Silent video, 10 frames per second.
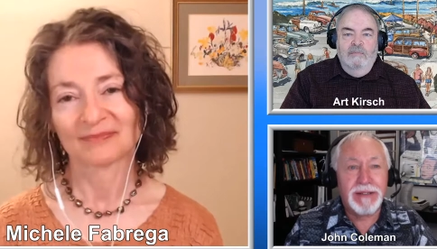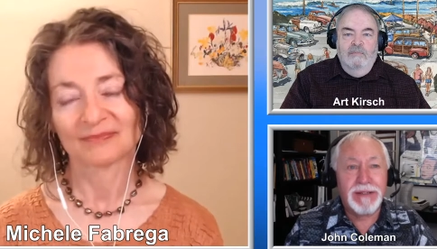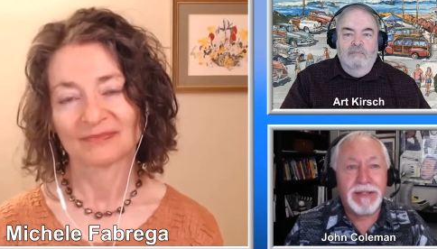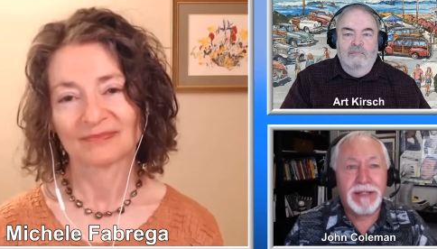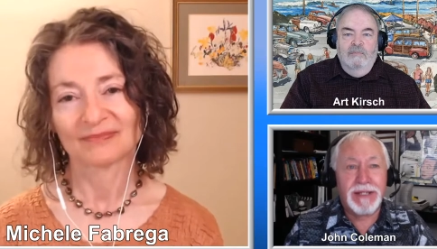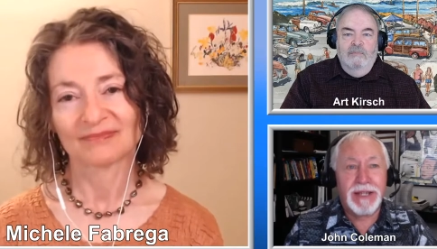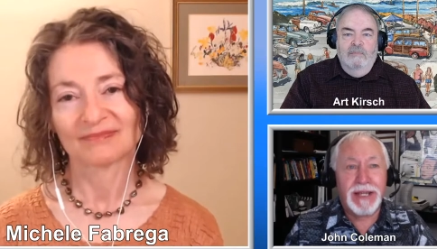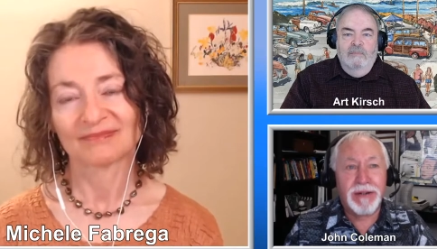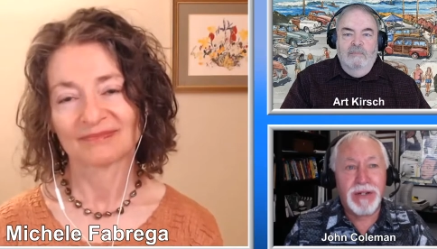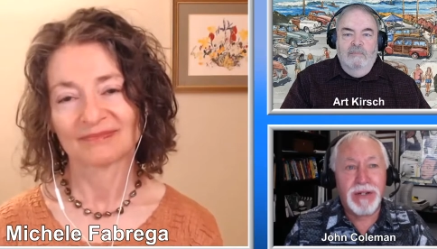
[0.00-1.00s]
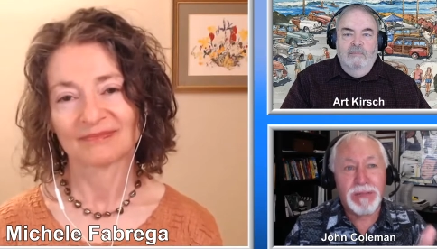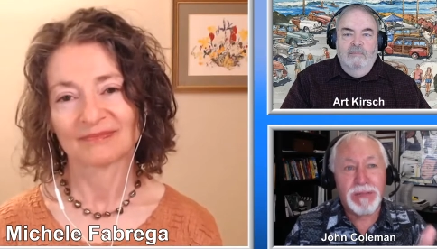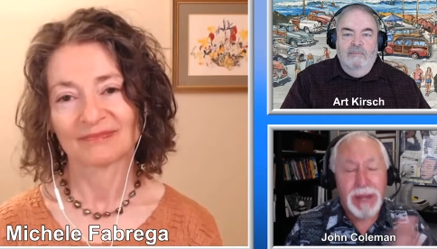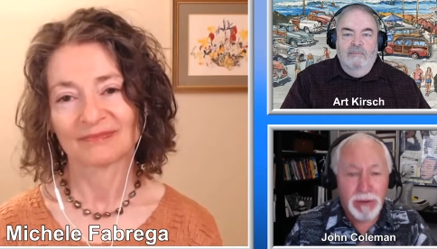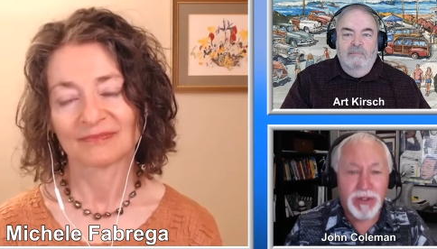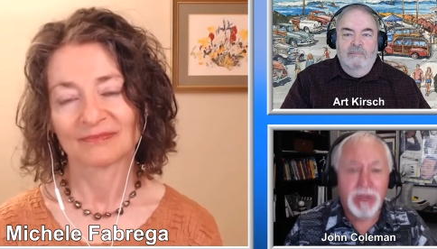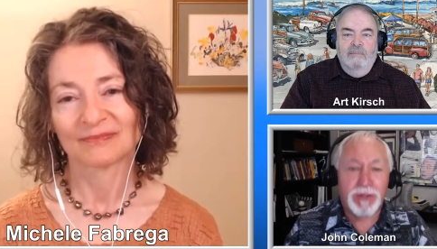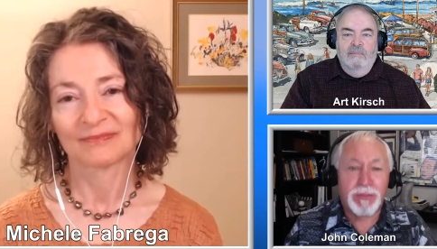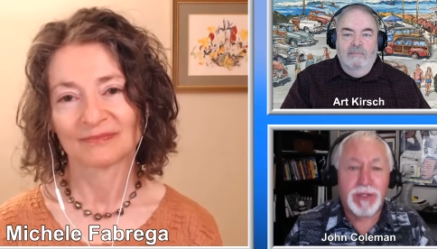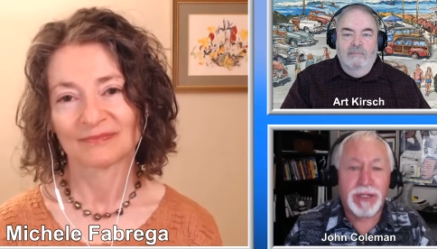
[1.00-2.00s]
Speaker 1: that their spouse is
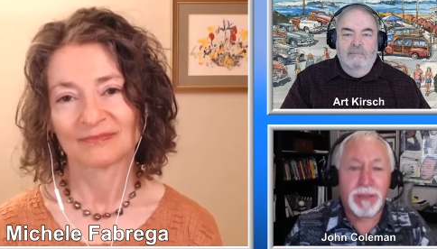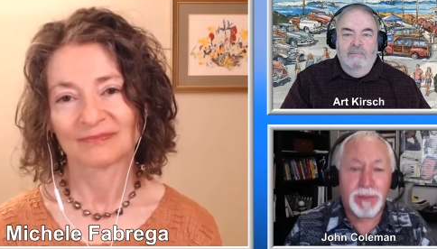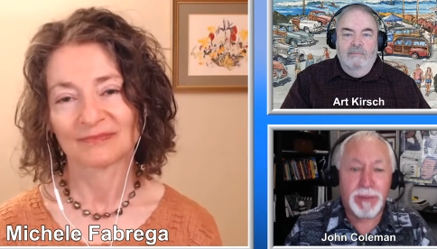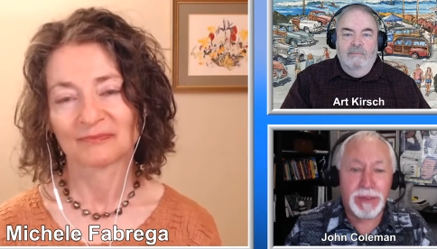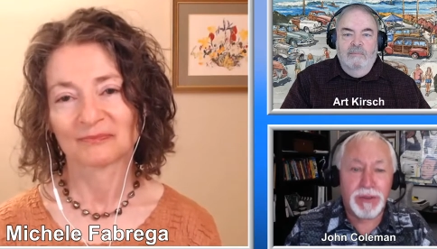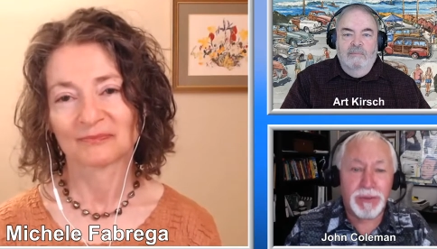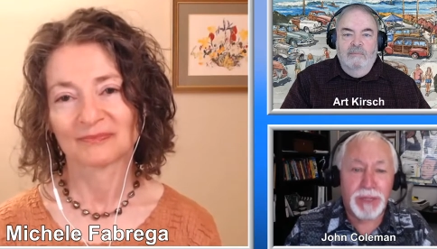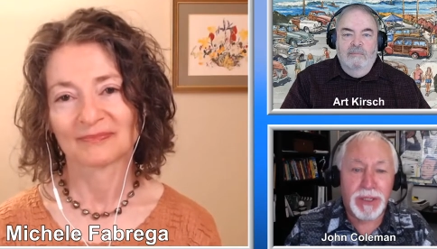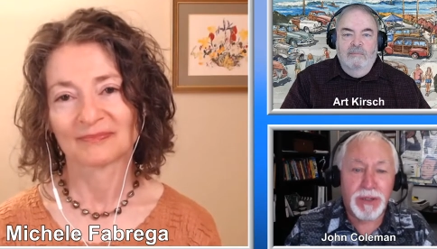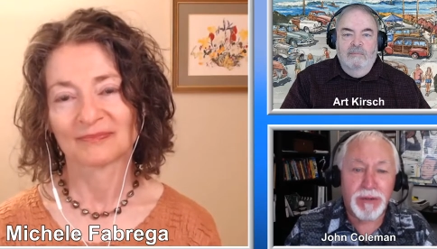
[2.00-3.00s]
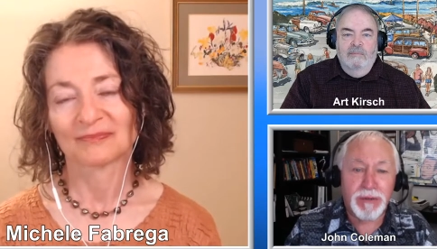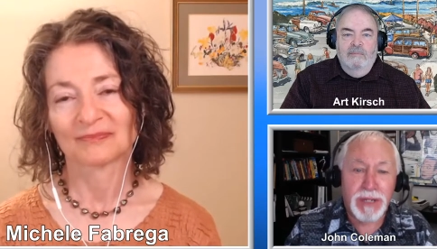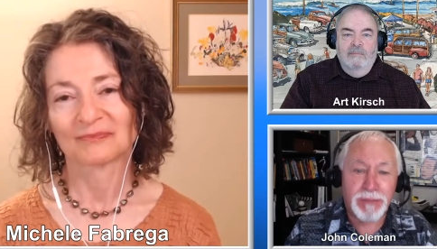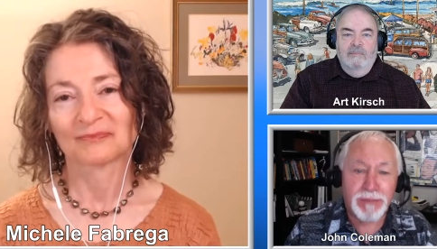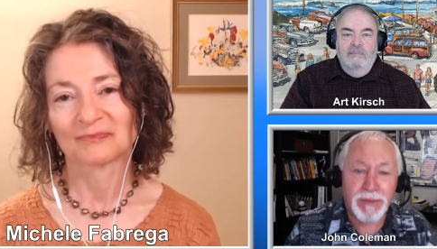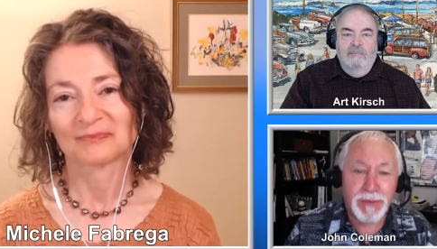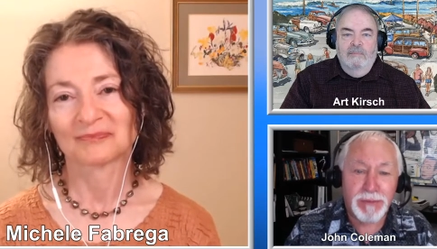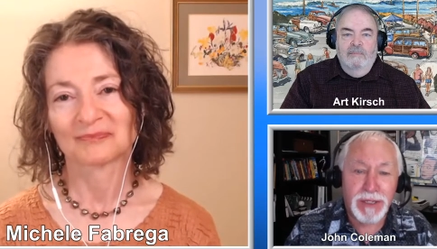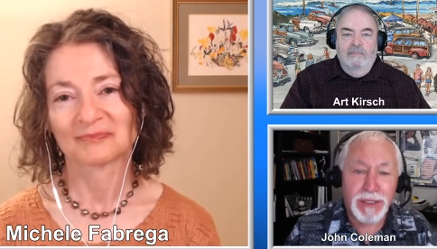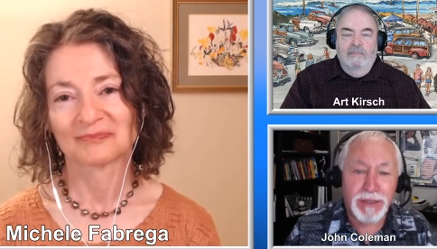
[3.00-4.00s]
putting up with too much crap from the
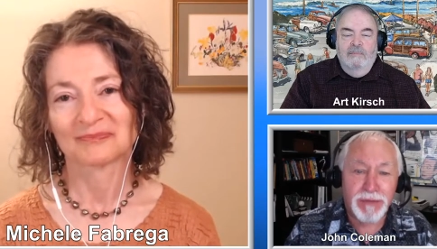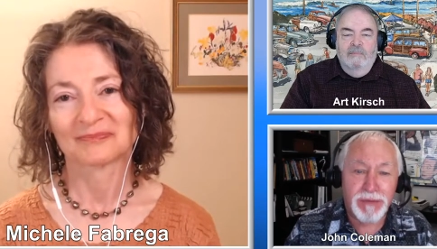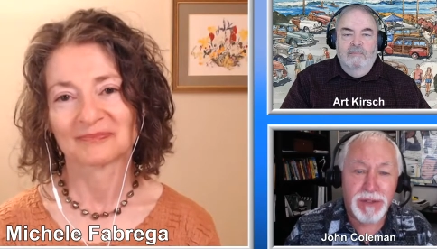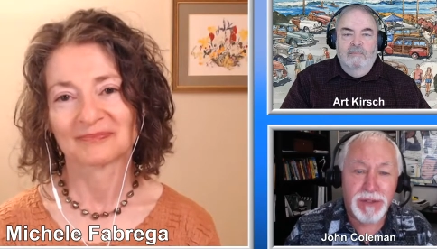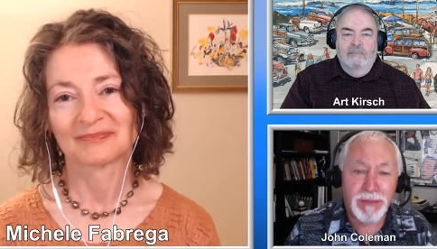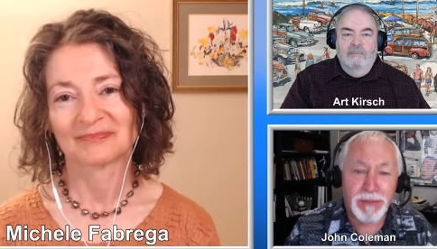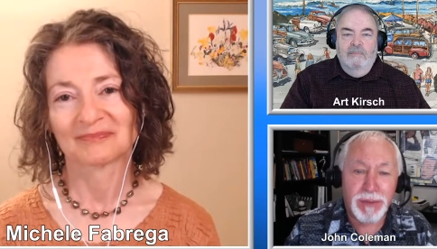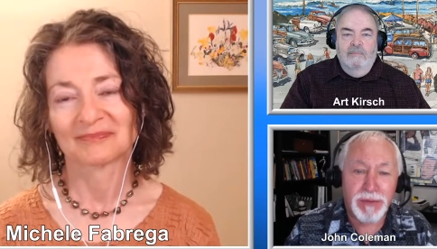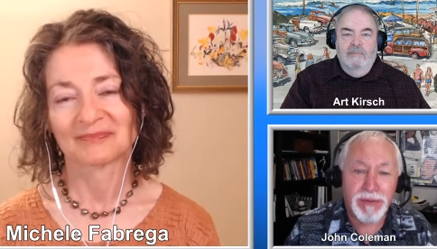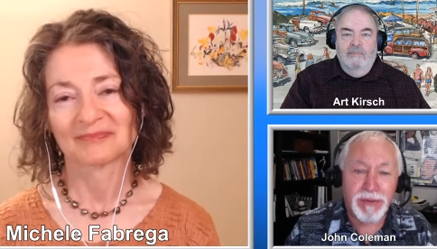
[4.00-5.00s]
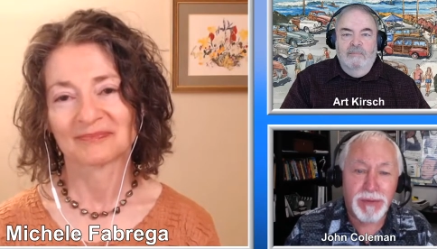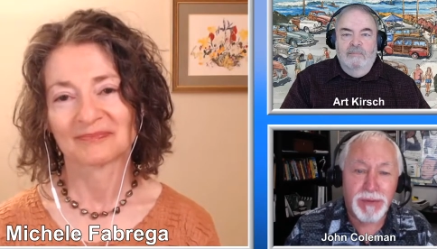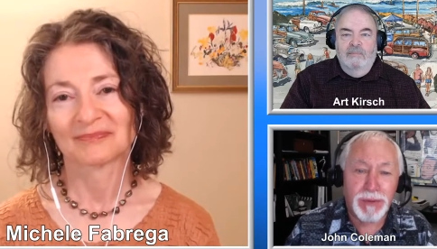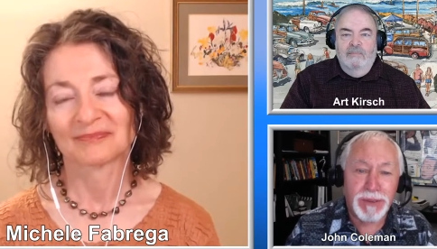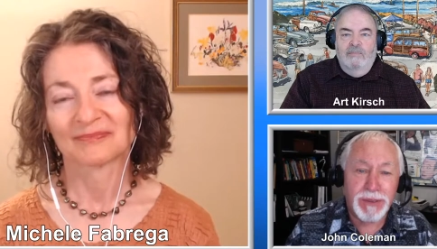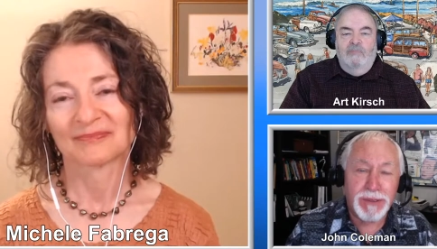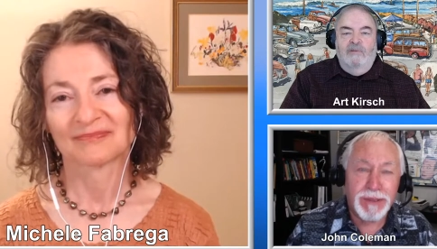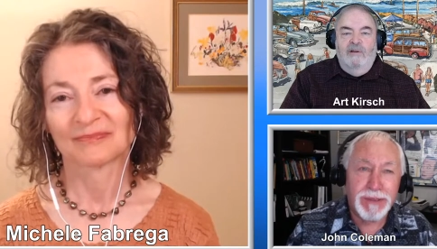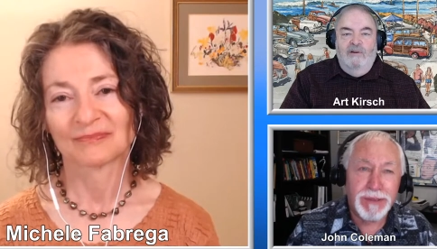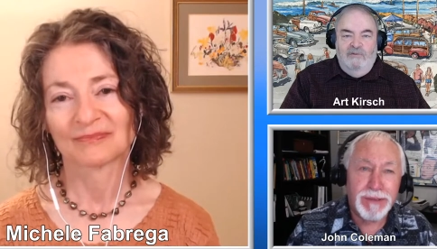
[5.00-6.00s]
relatives as opposed to
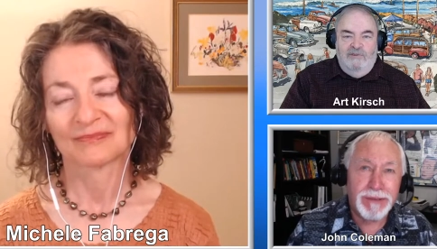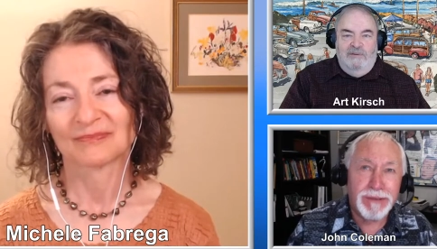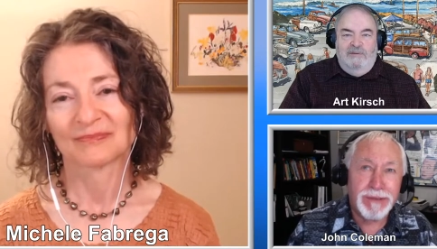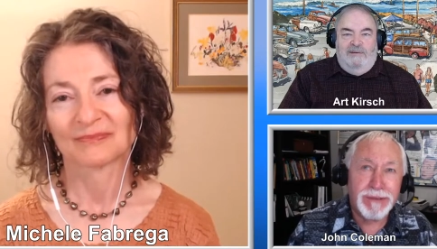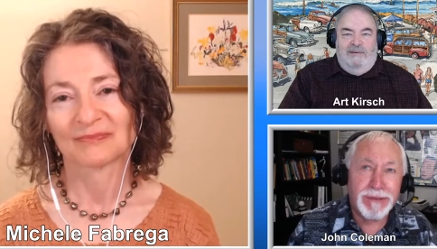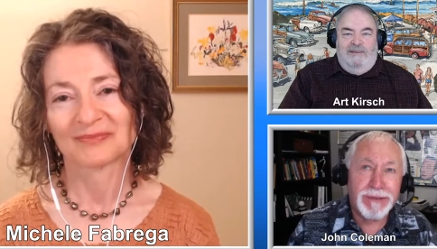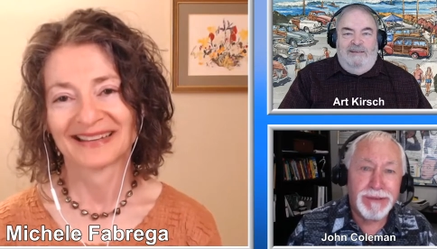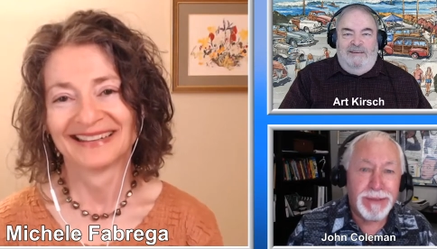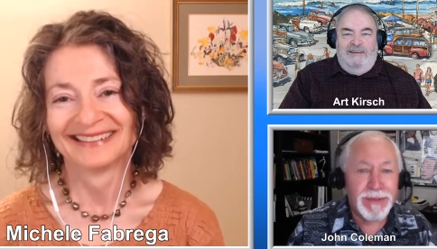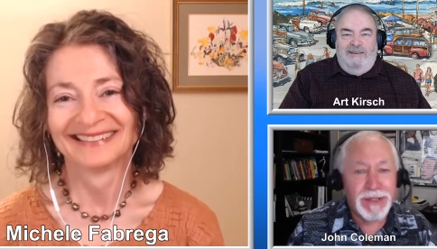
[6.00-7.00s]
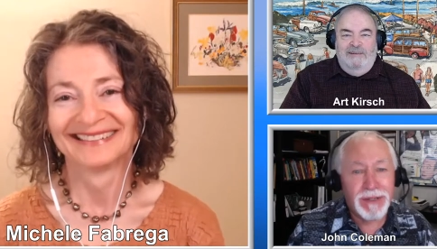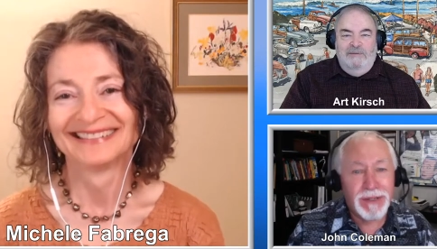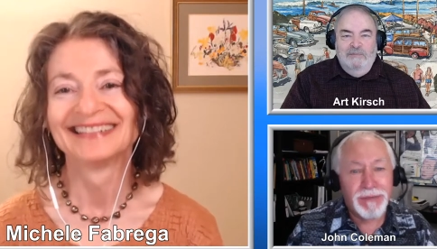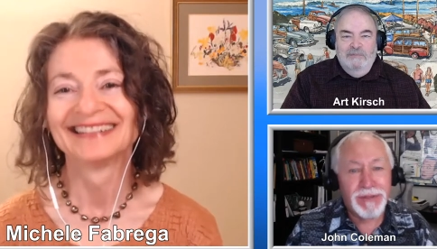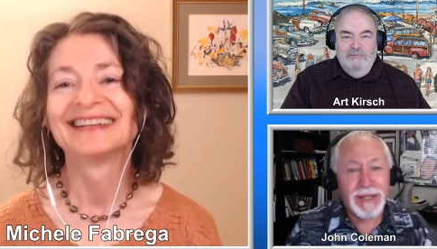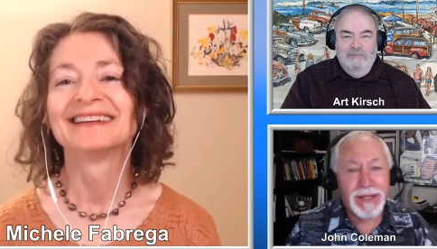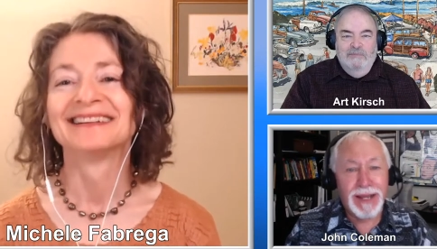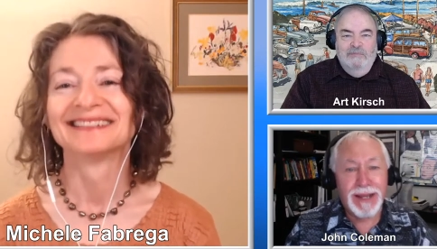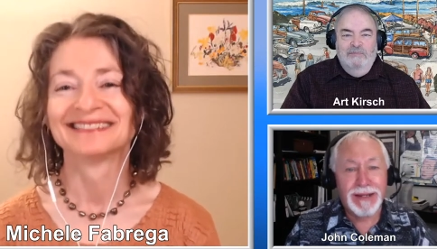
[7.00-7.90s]
Speaker 2: themselves?
Speaker 1: Yeah.